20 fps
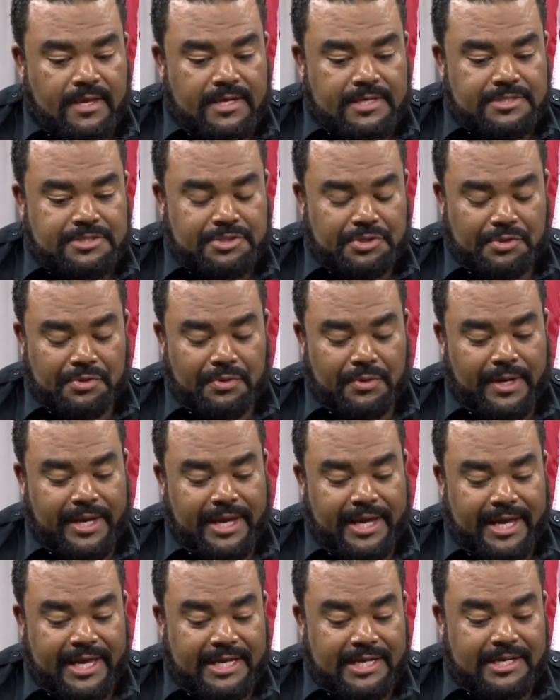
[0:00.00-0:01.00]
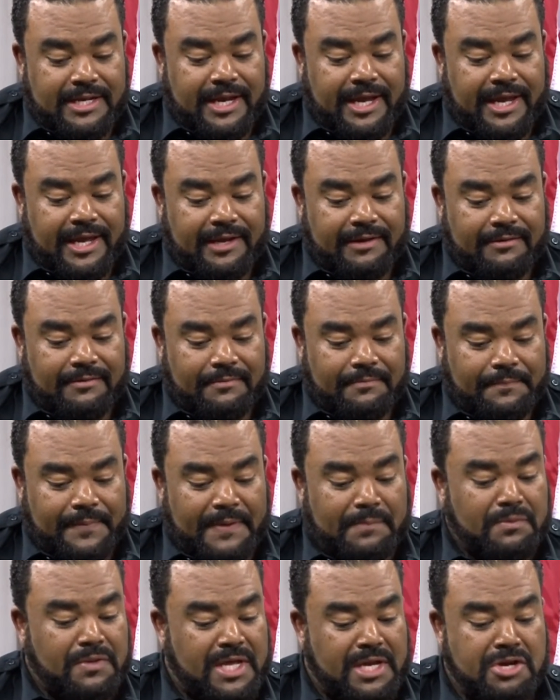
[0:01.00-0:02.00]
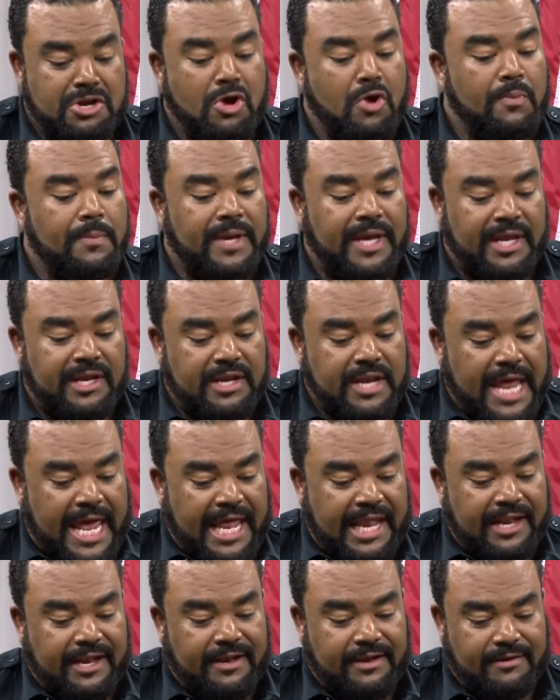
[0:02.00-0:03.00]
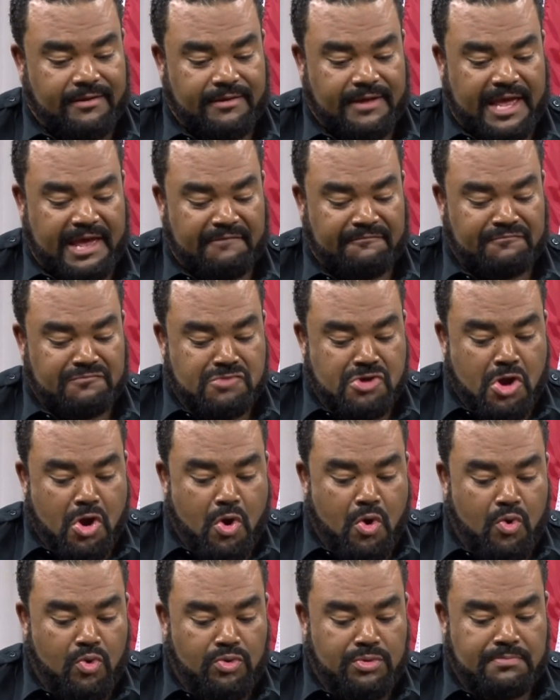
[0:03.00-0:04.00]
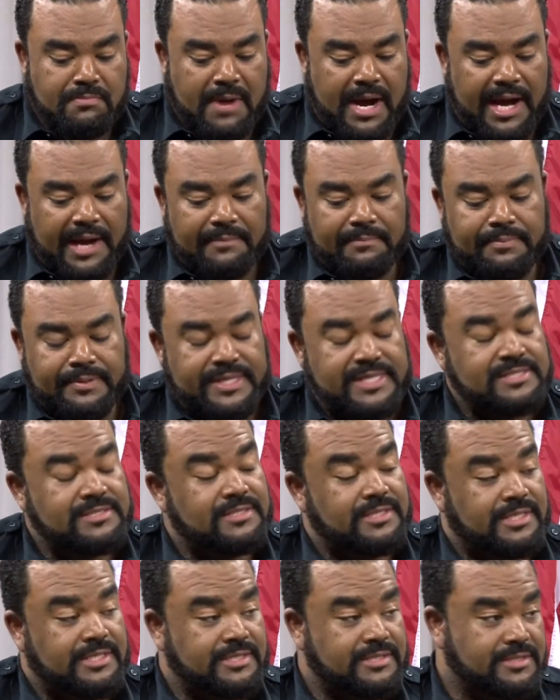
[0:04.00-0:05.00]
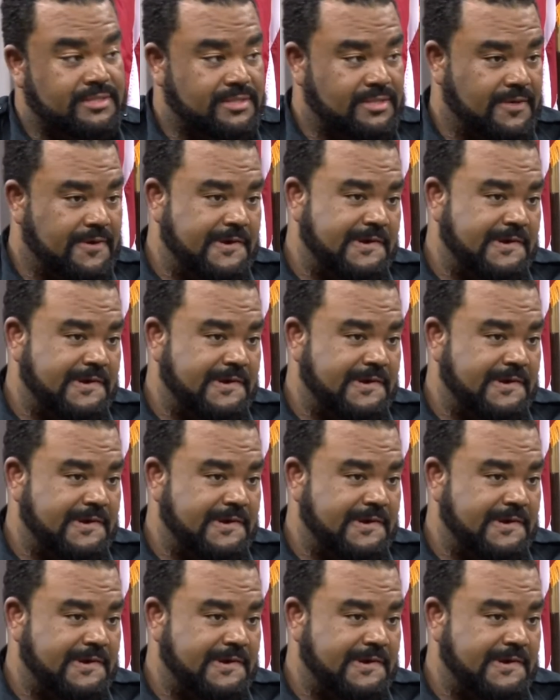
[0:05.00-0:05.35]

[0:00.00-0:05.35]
So in people that know me and have known my business,